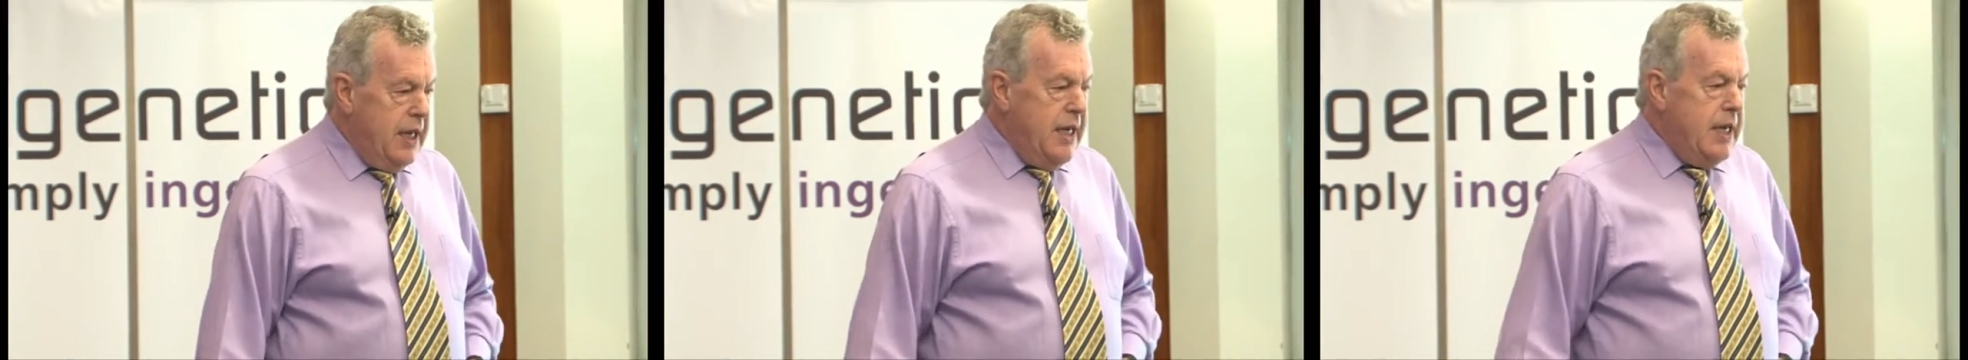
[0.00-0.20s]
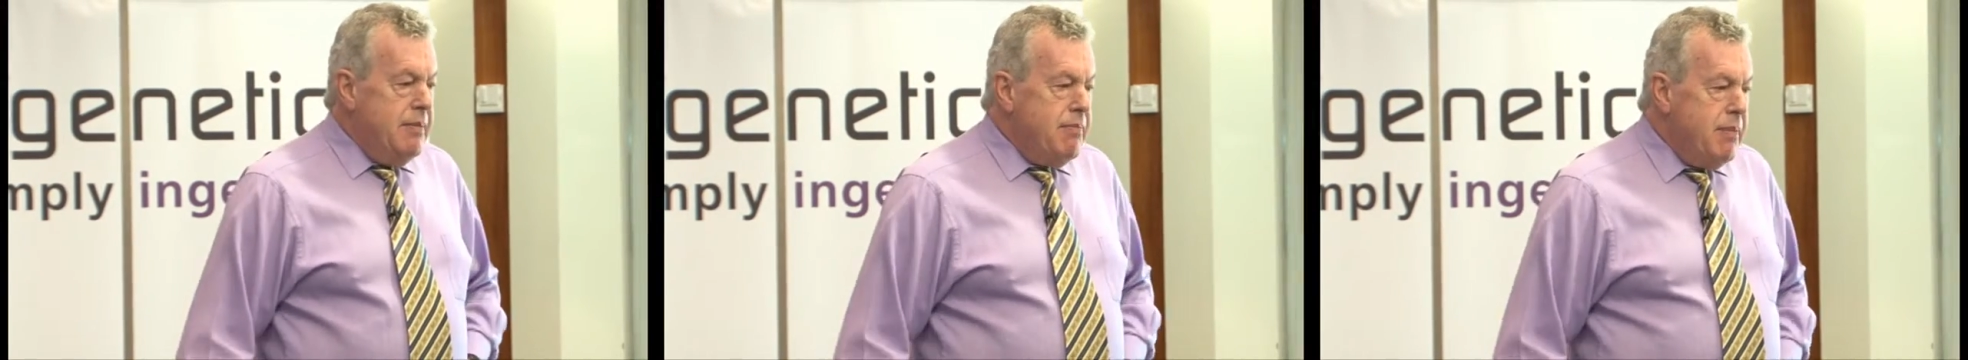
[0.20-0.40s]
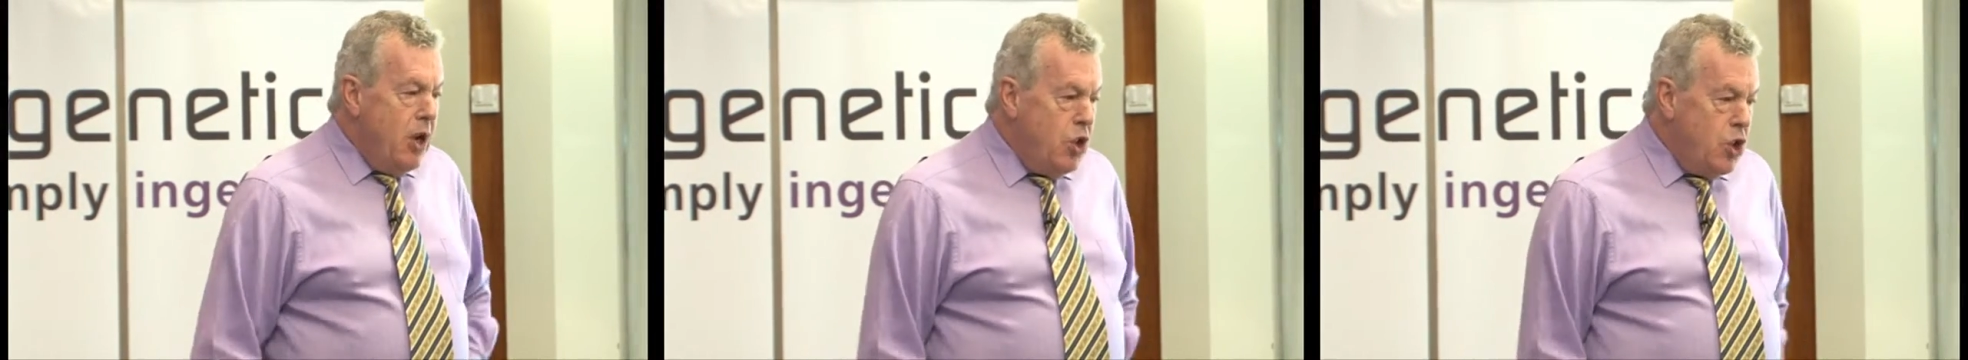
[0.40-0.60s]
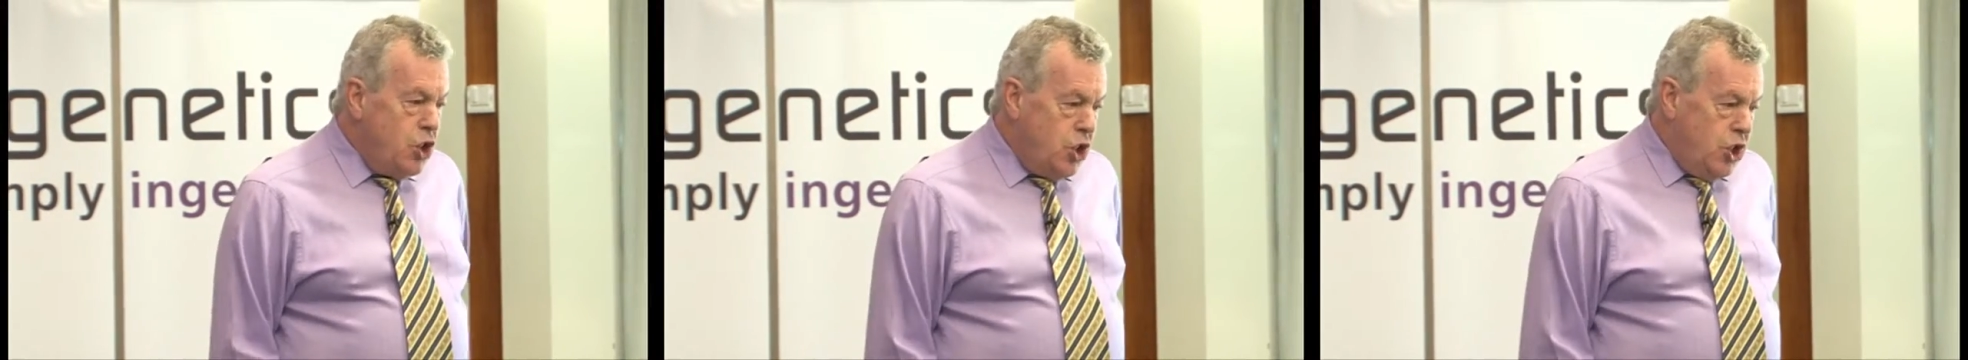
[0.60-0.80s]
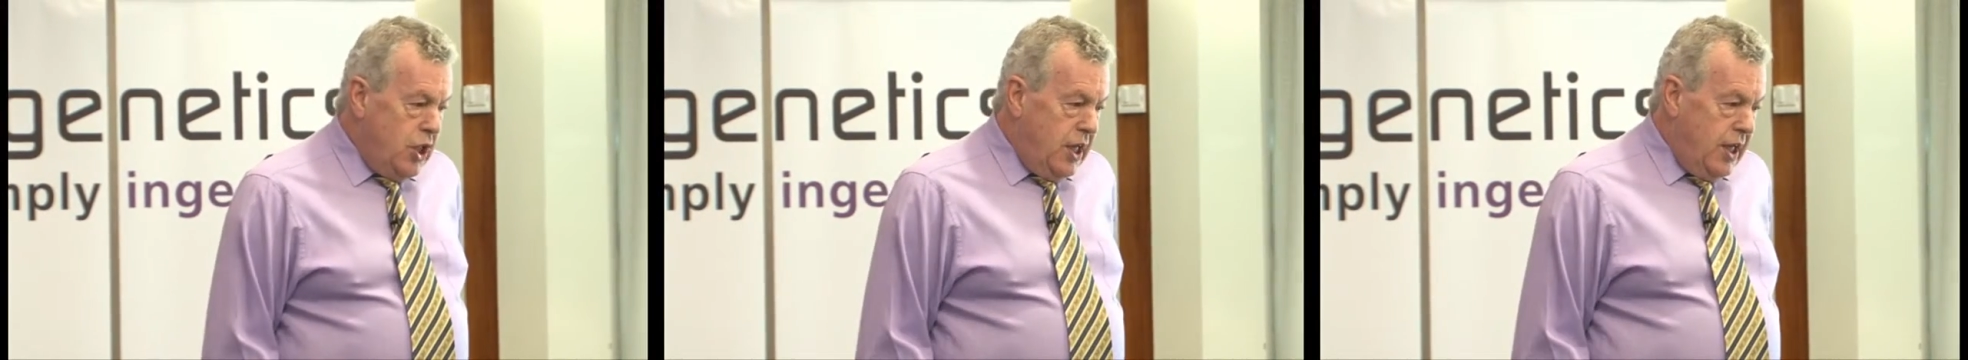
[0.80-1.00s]

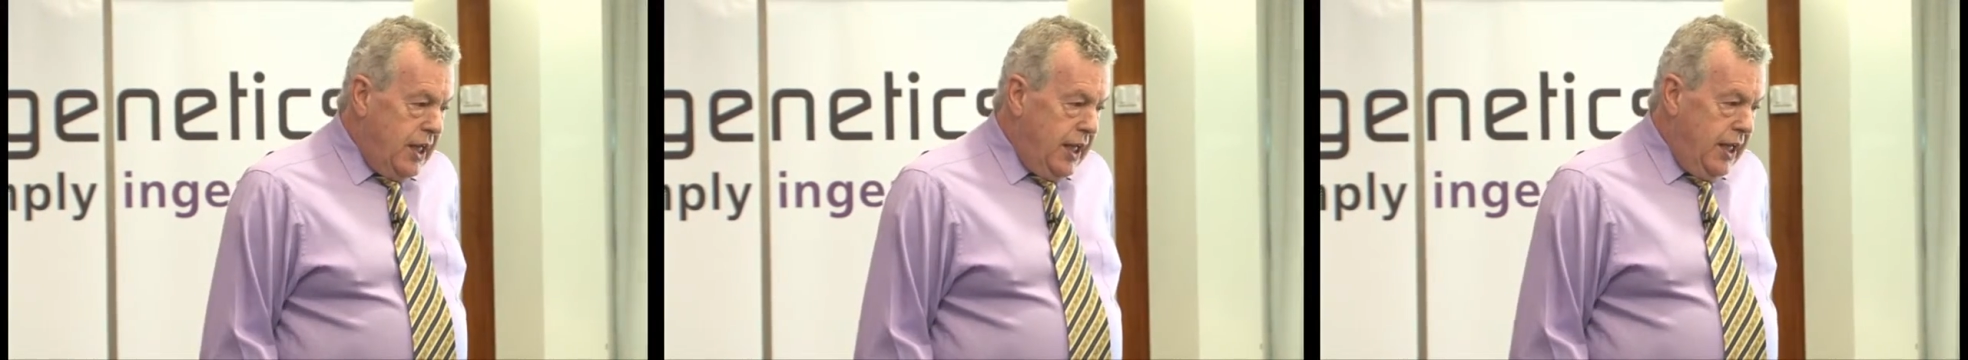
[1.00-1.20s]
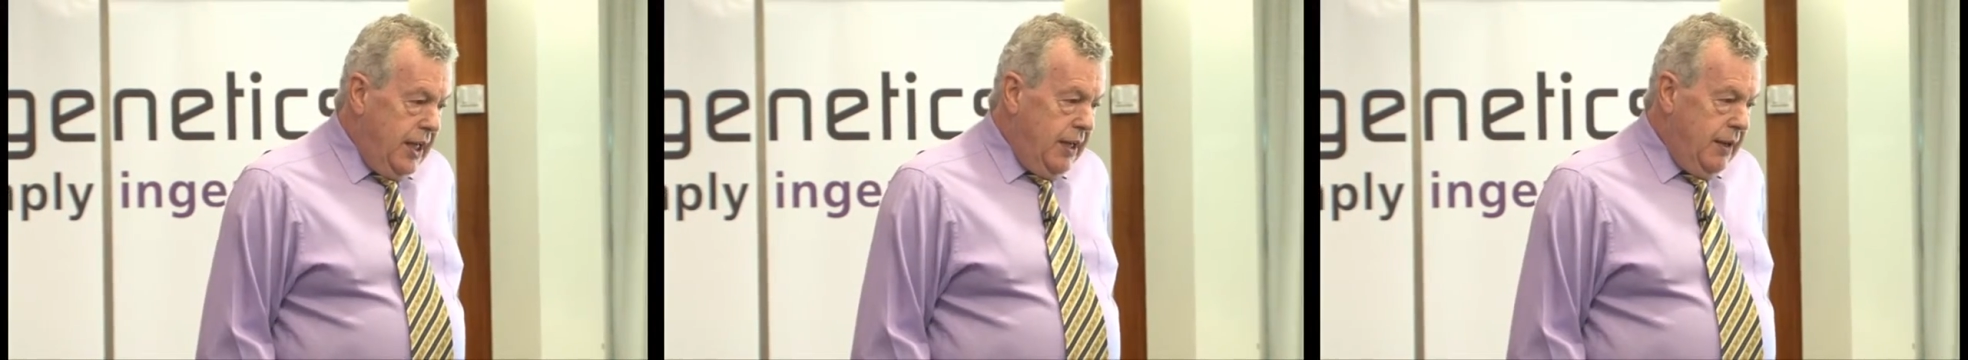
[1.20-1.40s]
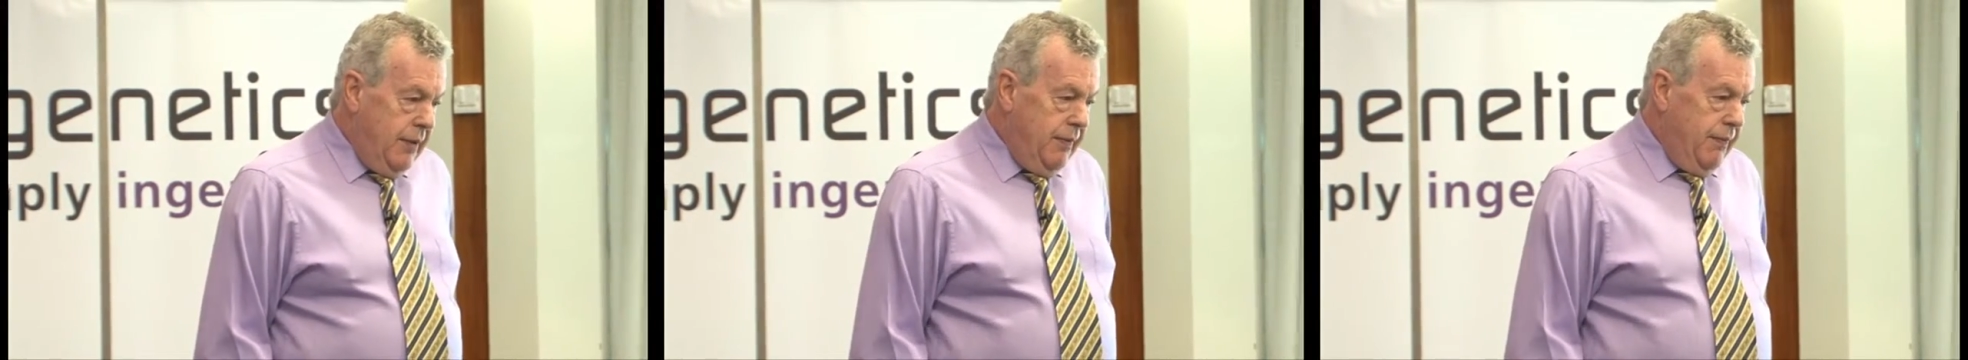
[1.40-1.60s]
emotionally,